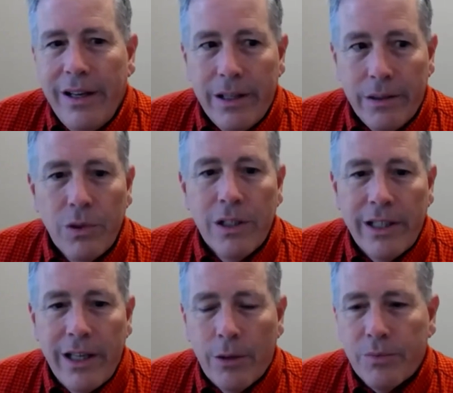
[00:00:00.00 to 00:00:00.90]
It
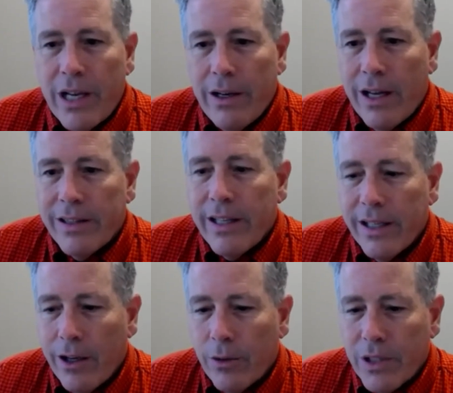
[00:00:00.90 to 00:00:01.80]
really helped out. I think
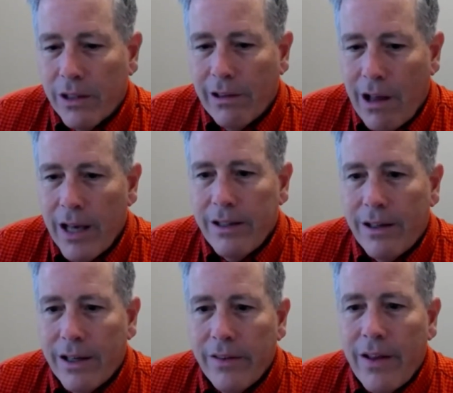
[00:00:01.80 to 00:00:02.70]
it helped a lot
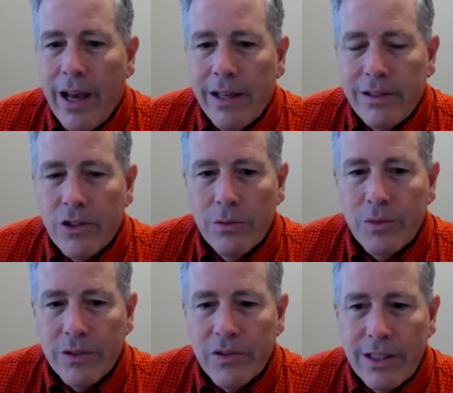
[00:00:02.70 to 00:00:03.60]
on that in
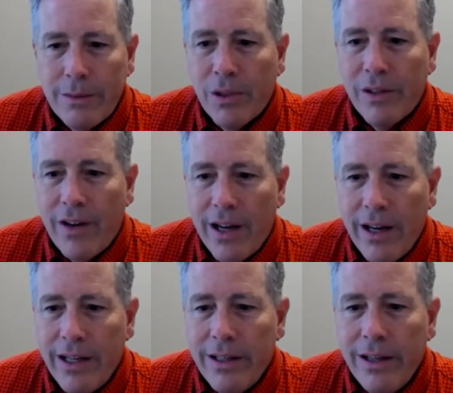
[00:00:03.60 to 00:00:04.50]
terms of
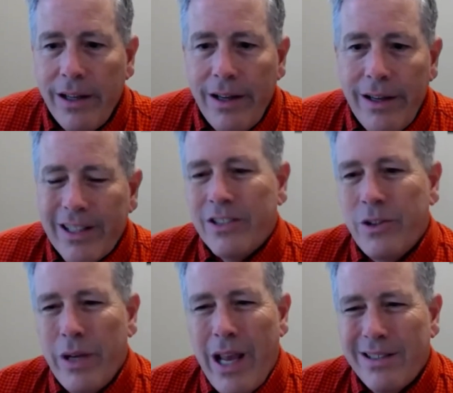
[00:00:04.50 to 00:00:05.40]
simplifying, because
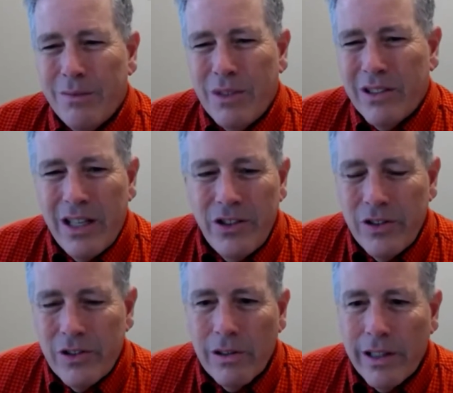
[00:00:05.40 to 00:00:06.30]
we had some
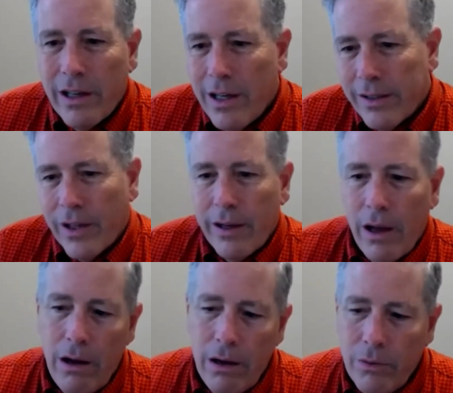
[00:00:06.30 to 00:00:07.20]
discussions early on of like,
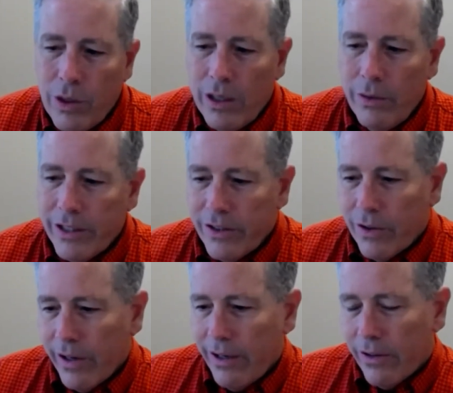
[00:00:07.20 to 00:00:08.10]
oh, well, we could
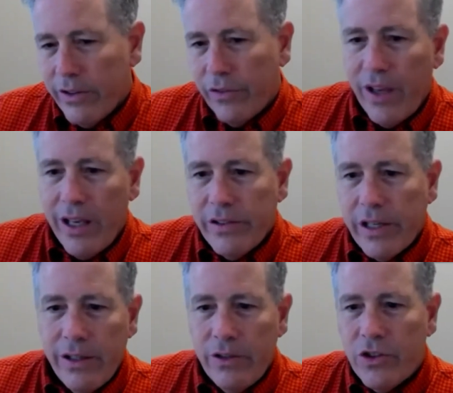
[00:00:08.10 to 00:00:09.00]
create all these phase
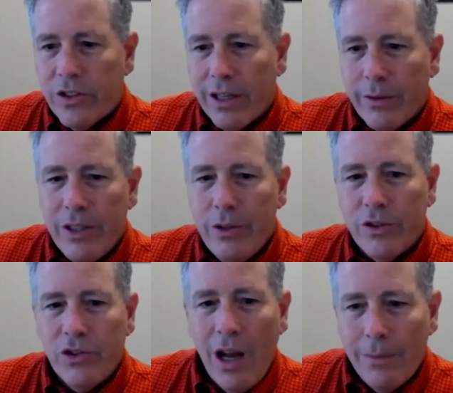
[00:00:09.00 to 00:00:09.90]
codes just like we do
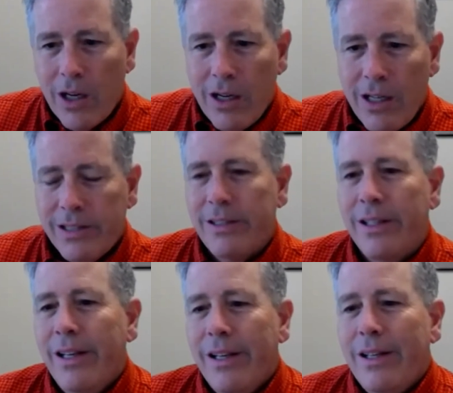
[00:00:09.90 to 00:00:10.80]
with job costs. And
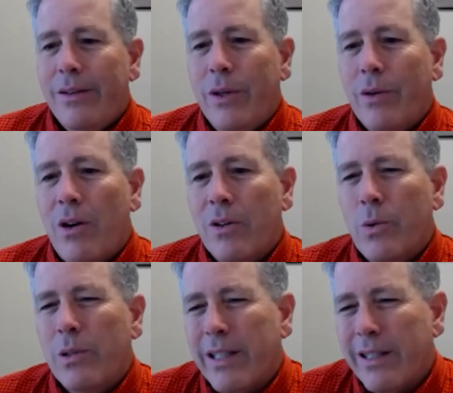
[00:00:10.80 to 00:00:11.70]
we were all
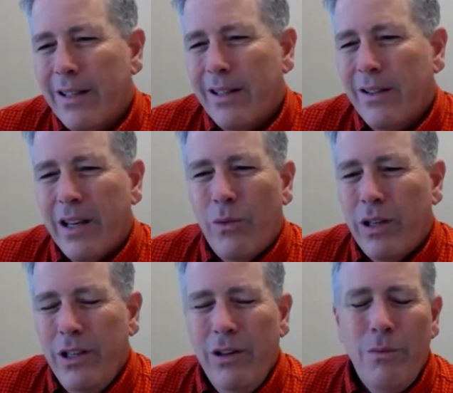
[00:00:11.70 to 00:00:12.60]
going like, okay,
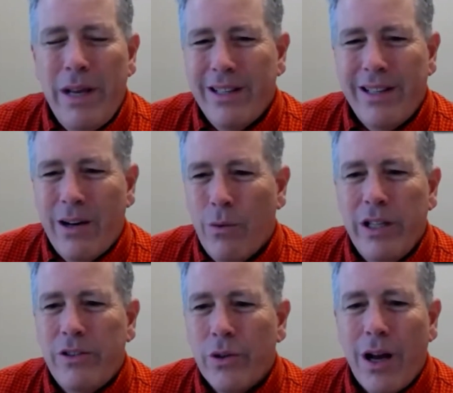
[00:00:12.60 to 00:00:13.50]
well, you're making that
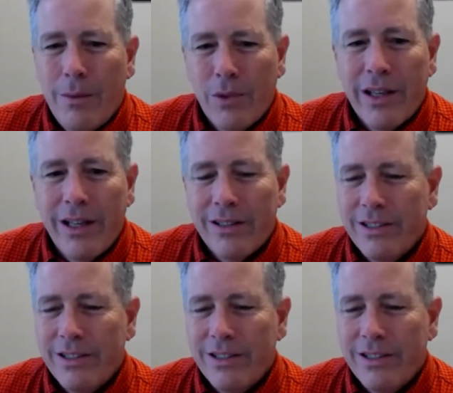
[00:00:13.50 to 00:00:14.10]
way too complicated.